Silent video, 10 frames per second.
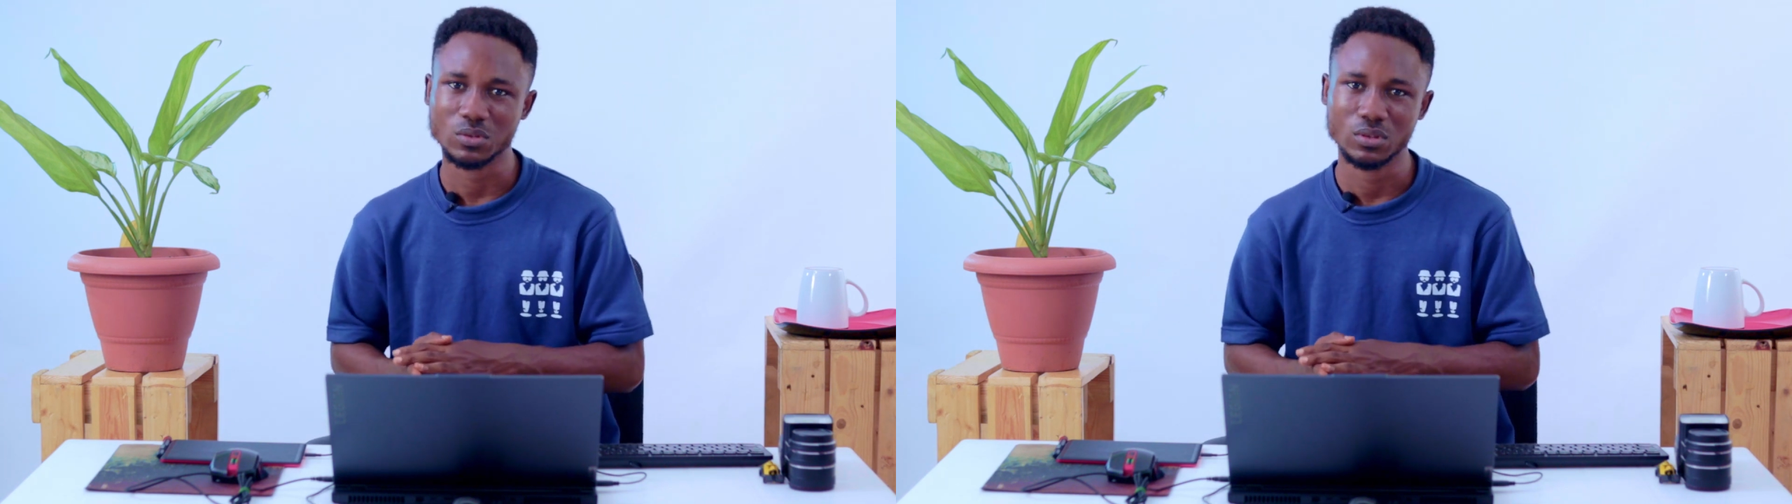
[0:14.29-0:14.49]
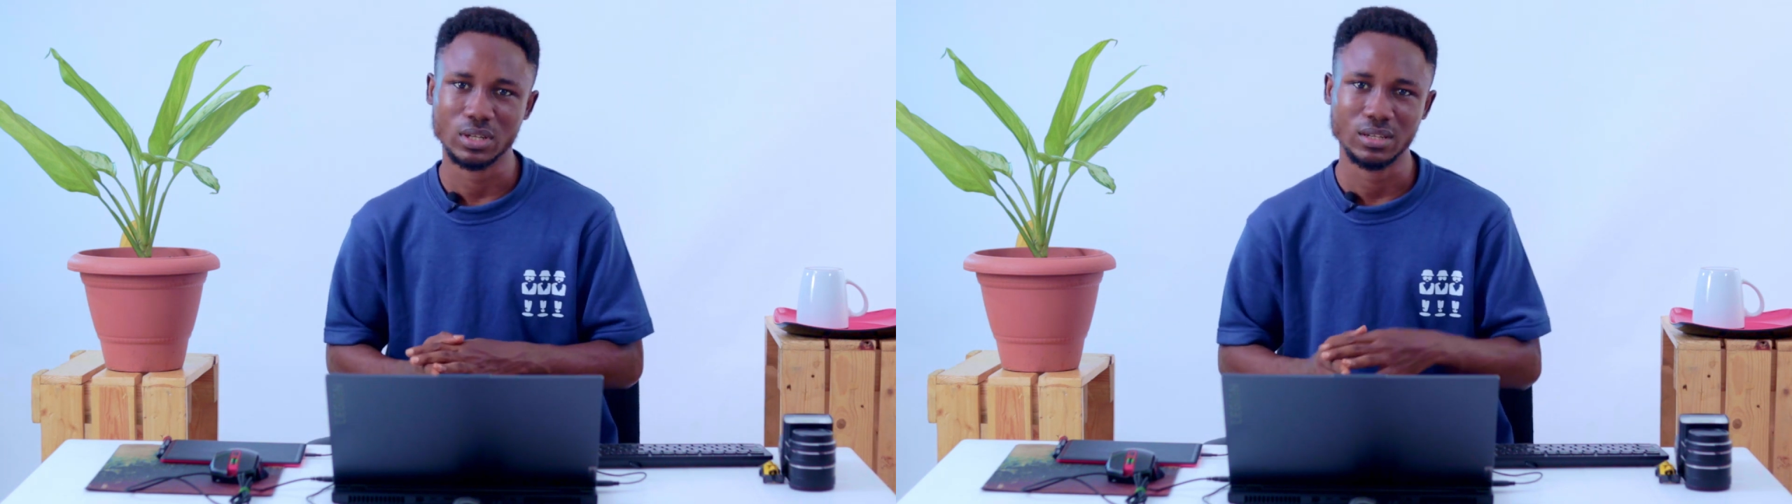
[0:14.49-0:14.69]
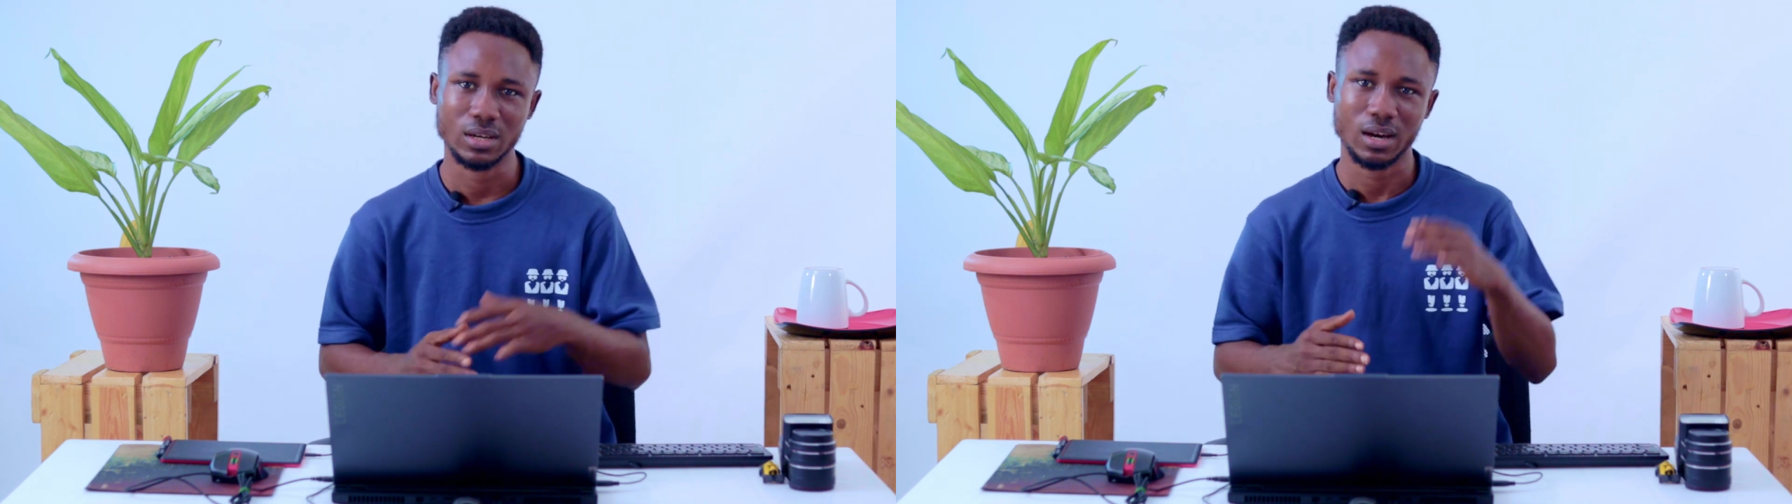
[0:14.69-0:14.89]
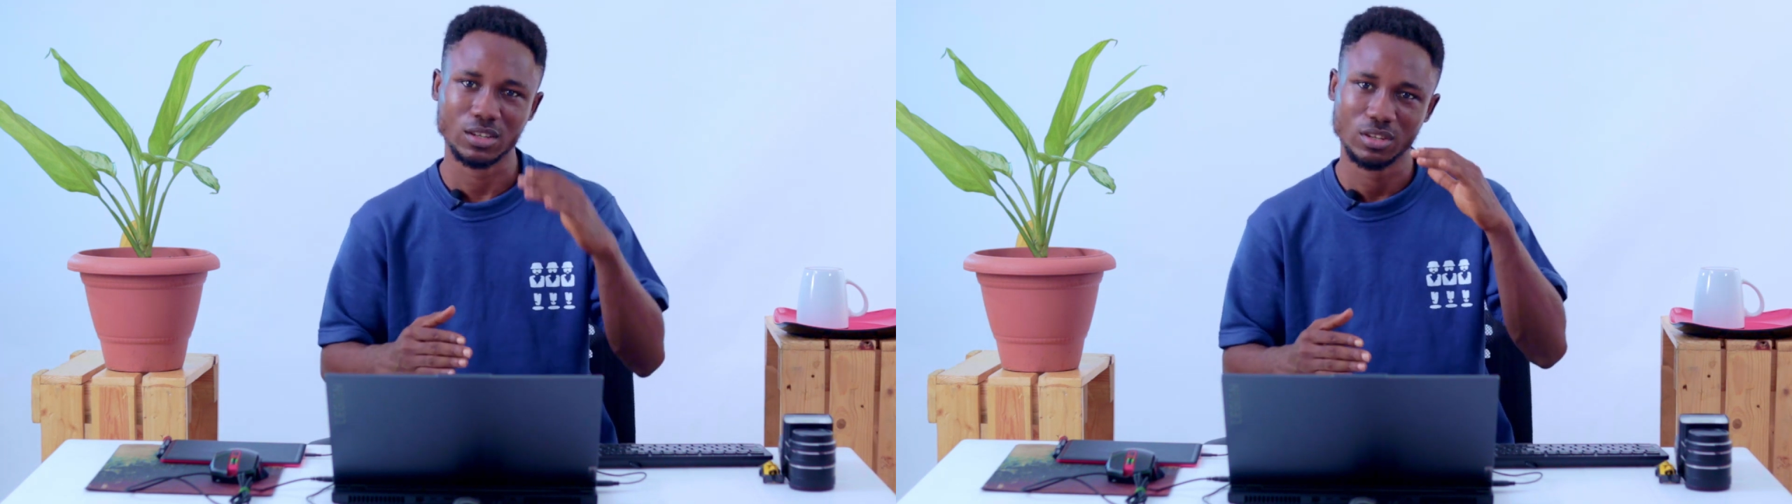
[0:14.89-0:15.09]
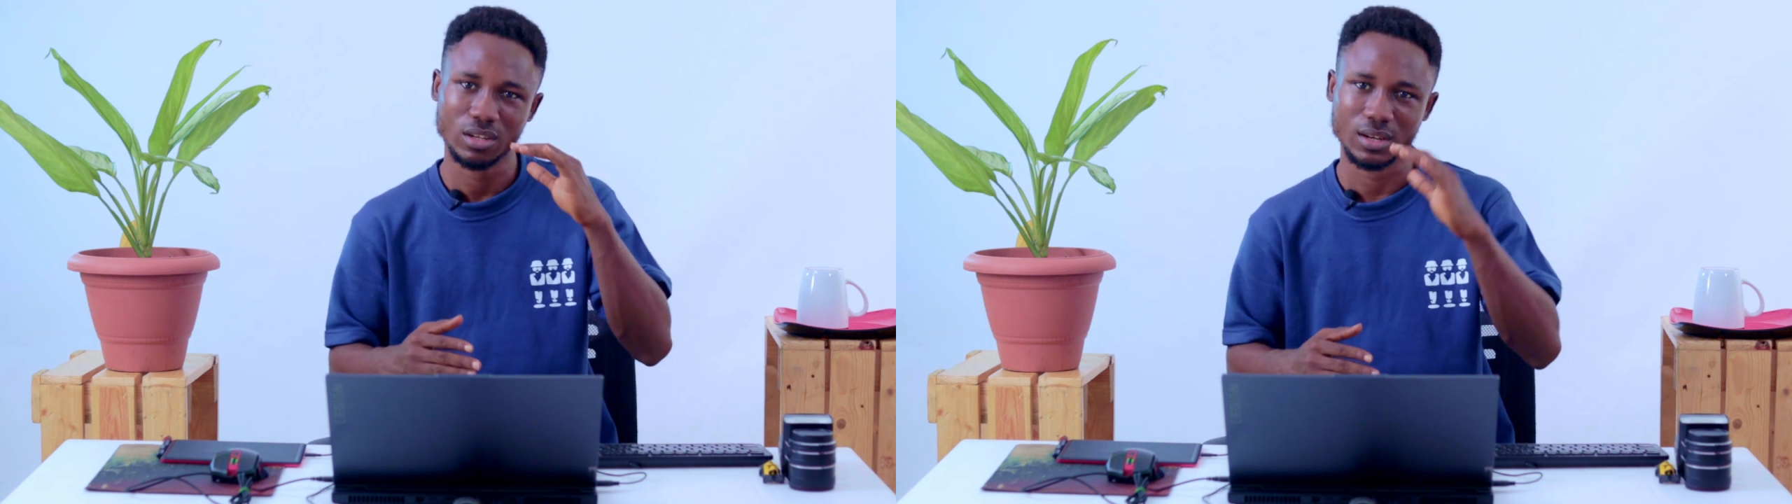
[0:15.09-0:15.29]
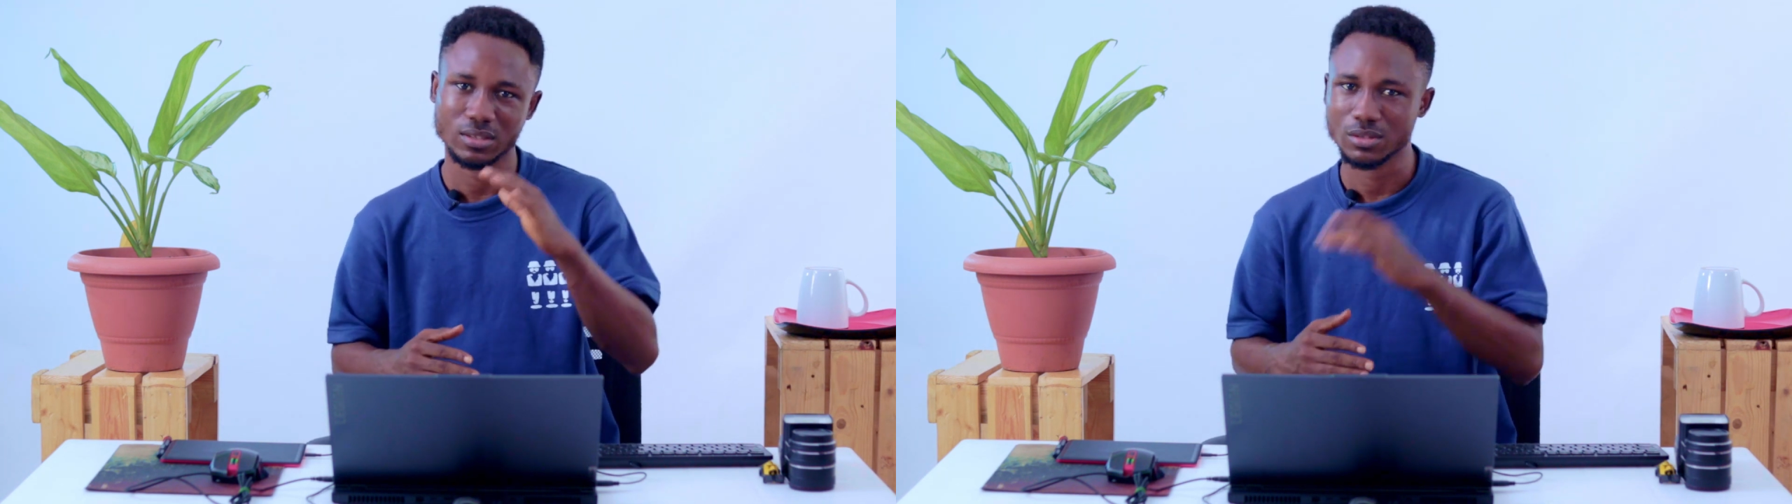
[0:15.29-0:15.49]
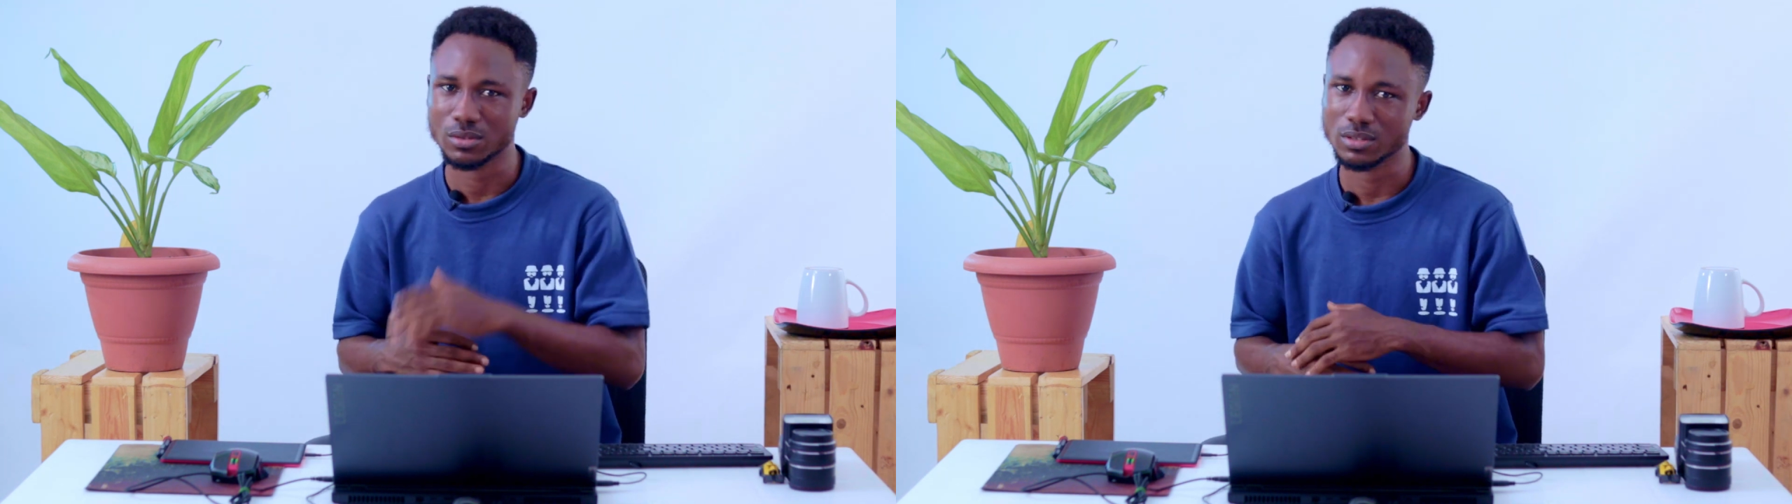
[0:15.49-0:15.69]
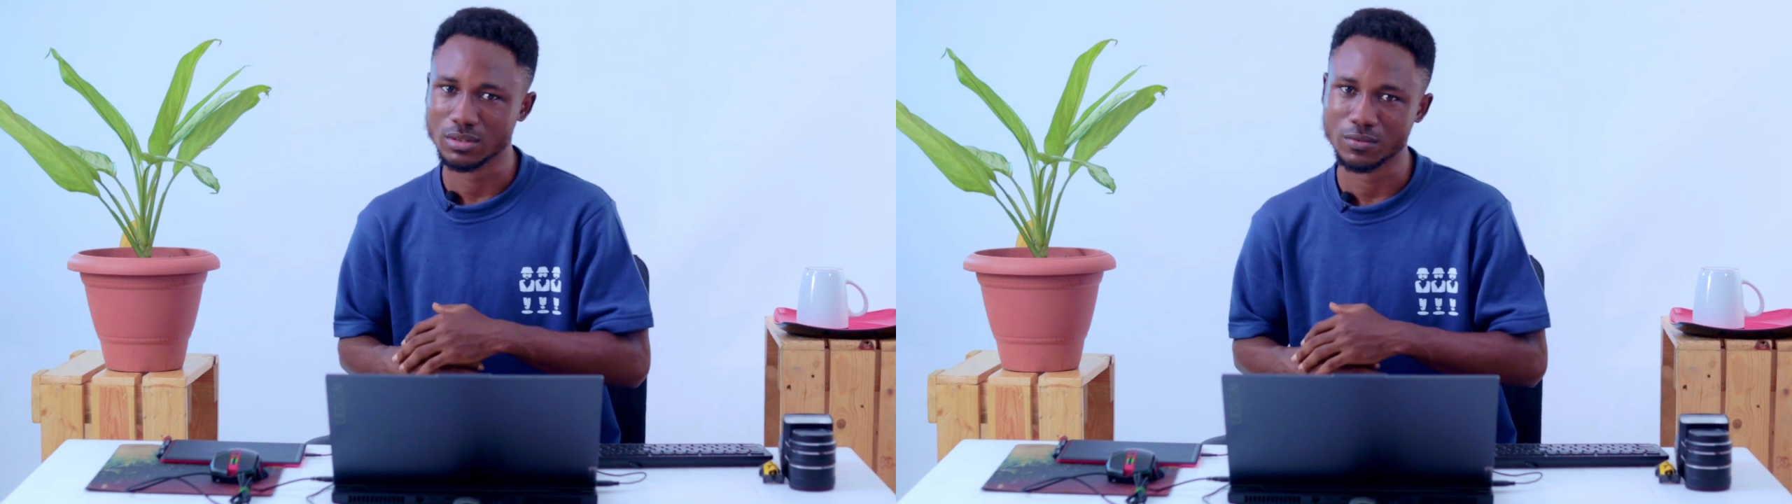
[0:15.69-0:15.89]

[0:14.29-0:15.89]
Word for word: to know that there are actually categories